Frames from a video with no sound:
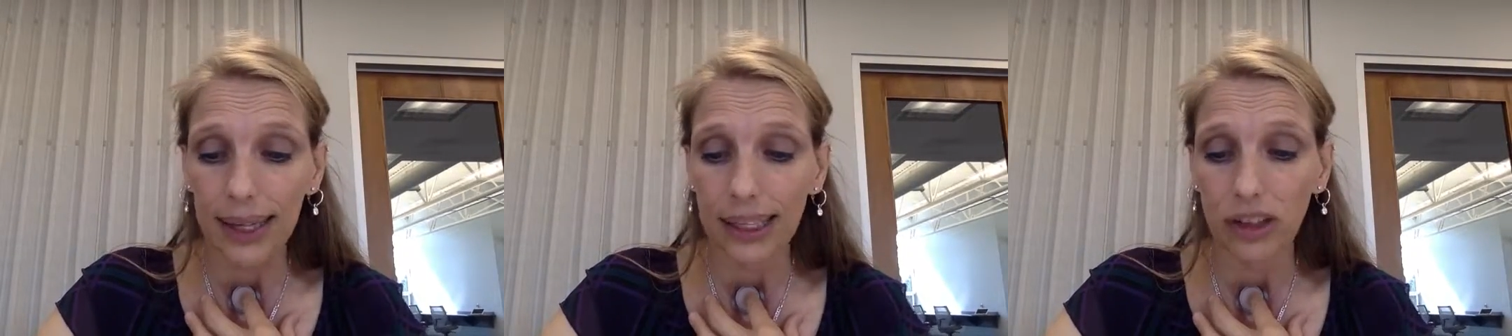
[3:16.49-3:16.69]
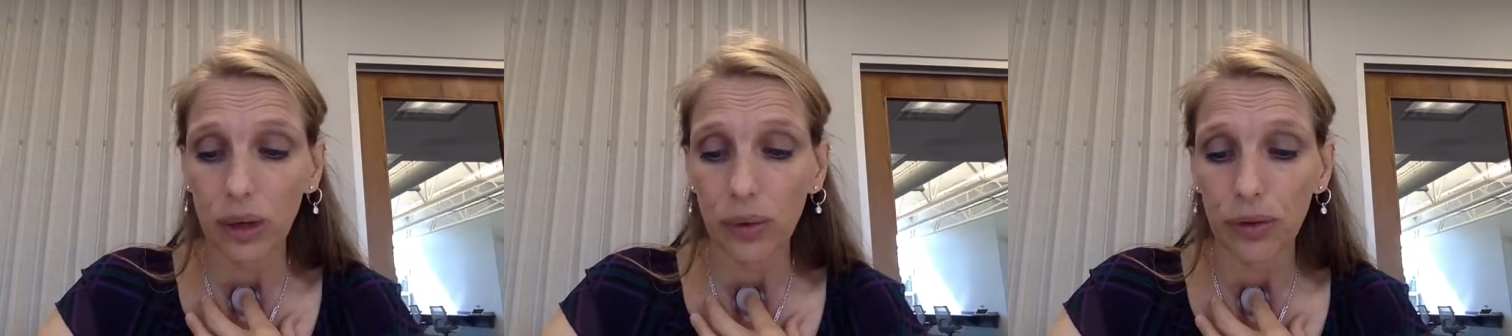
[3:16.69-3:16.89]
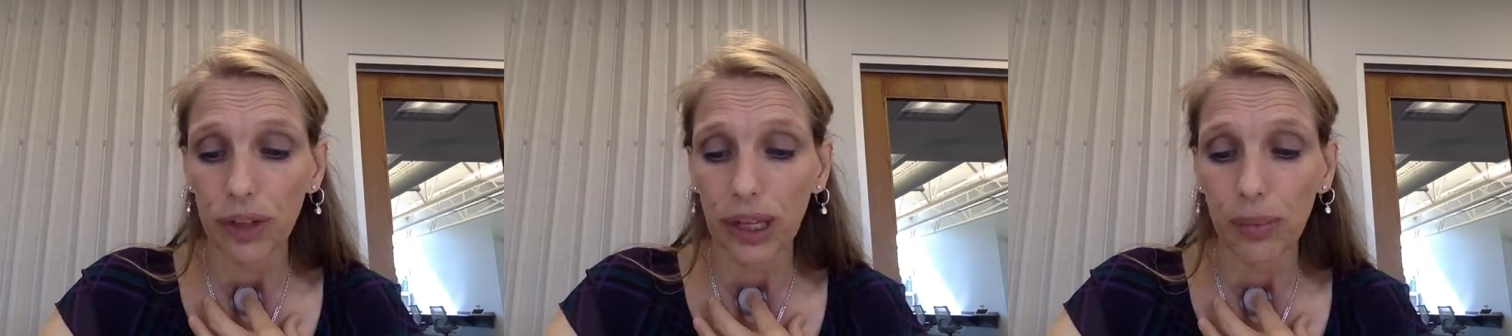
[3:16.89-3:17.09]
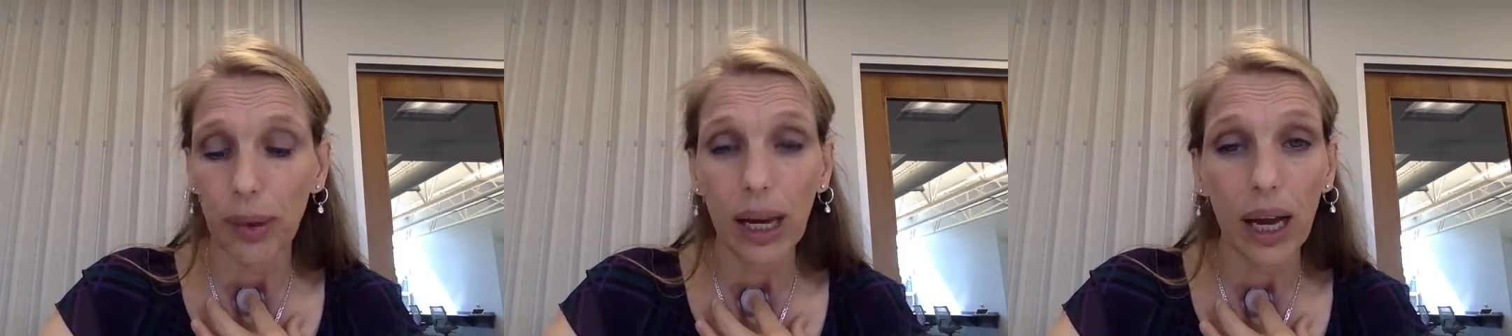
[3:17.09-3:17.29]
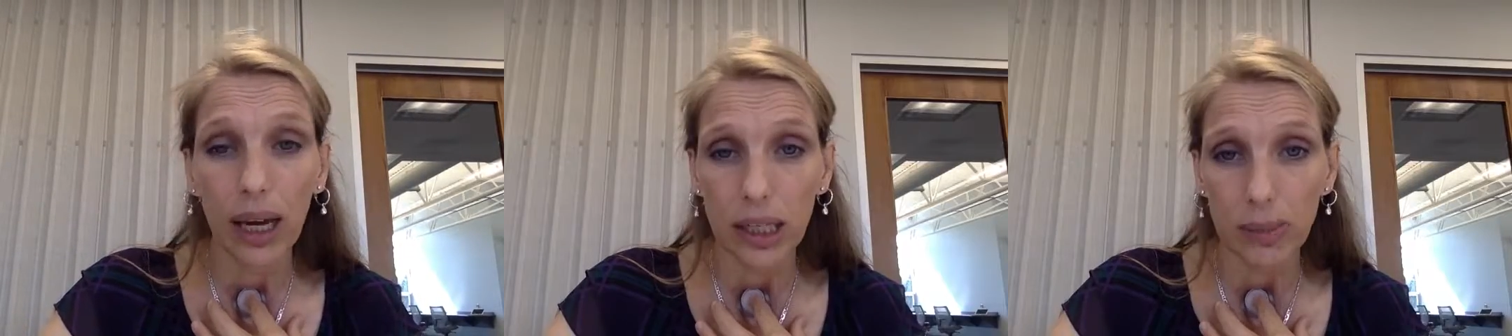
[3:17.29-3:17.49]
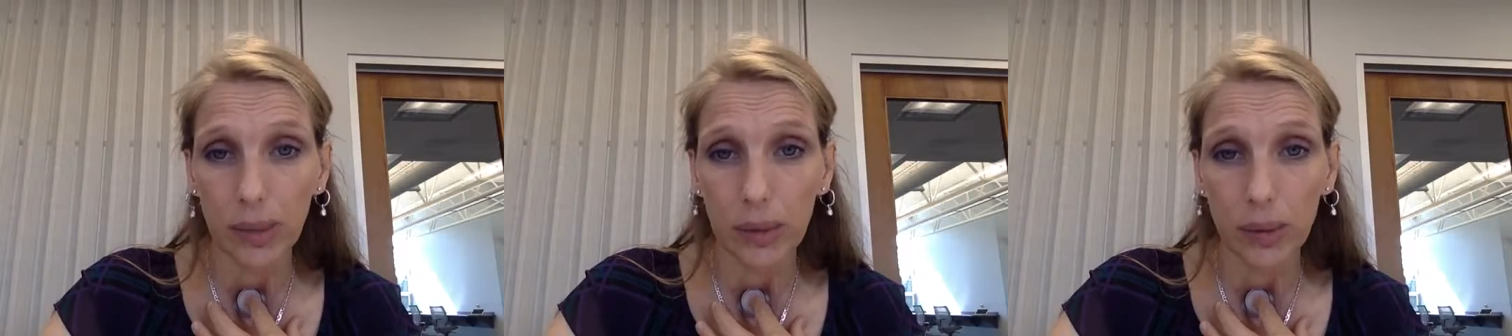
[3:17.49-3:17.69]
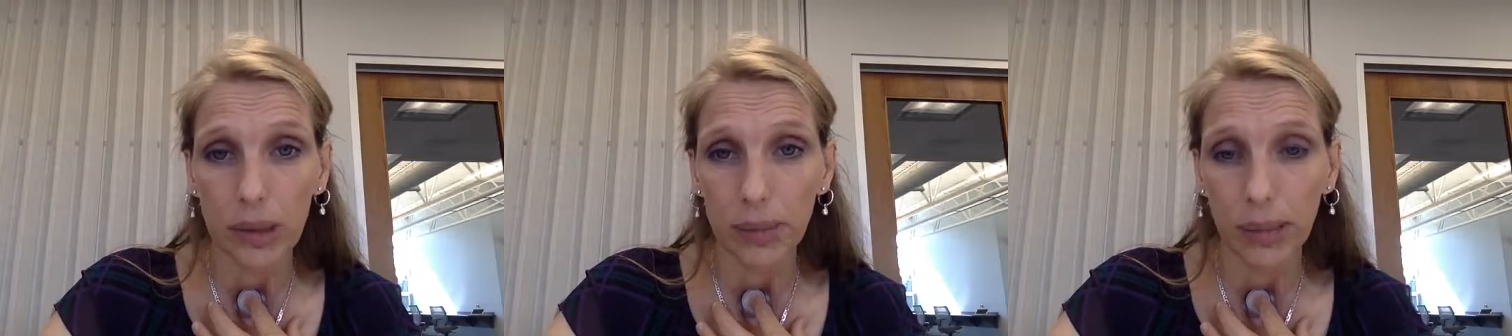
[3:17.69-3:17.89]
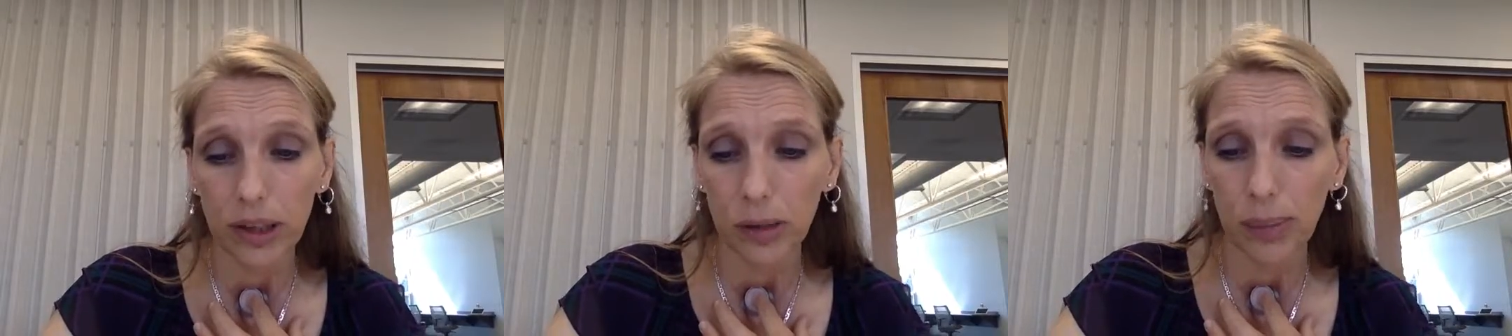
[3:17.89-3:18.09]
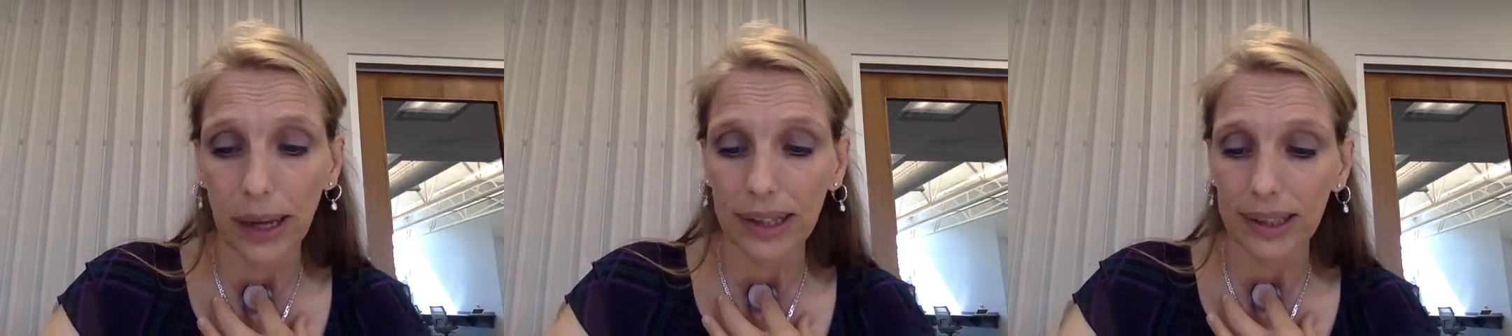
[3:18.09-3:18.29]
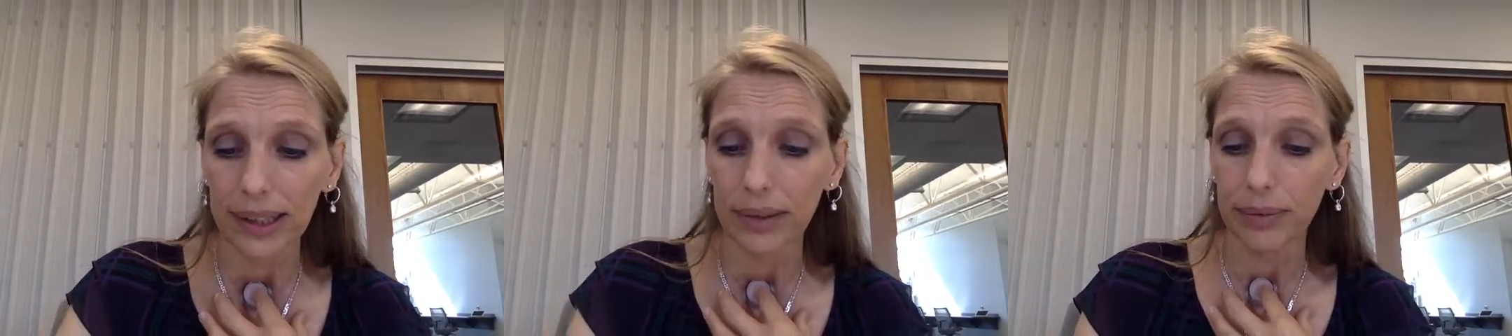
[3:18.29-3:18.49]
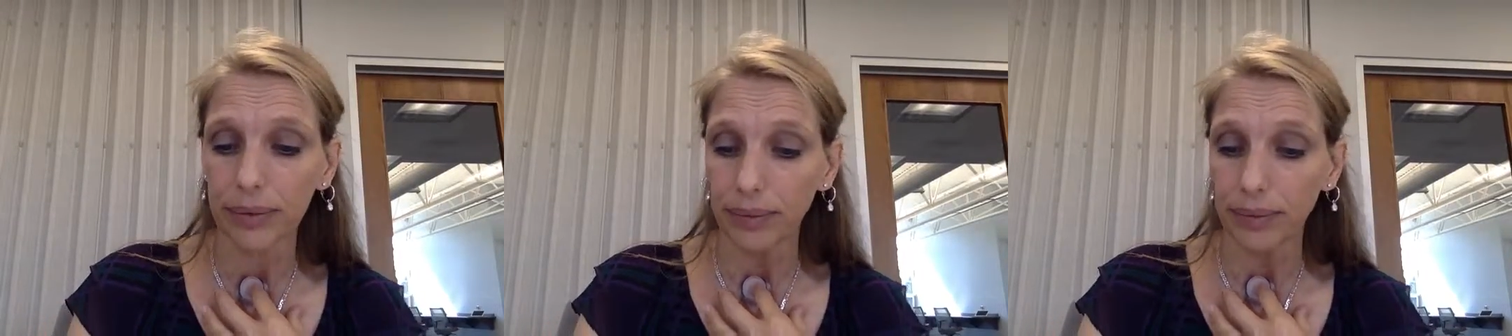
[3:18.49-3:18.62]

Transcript: I don't think my husband was much better.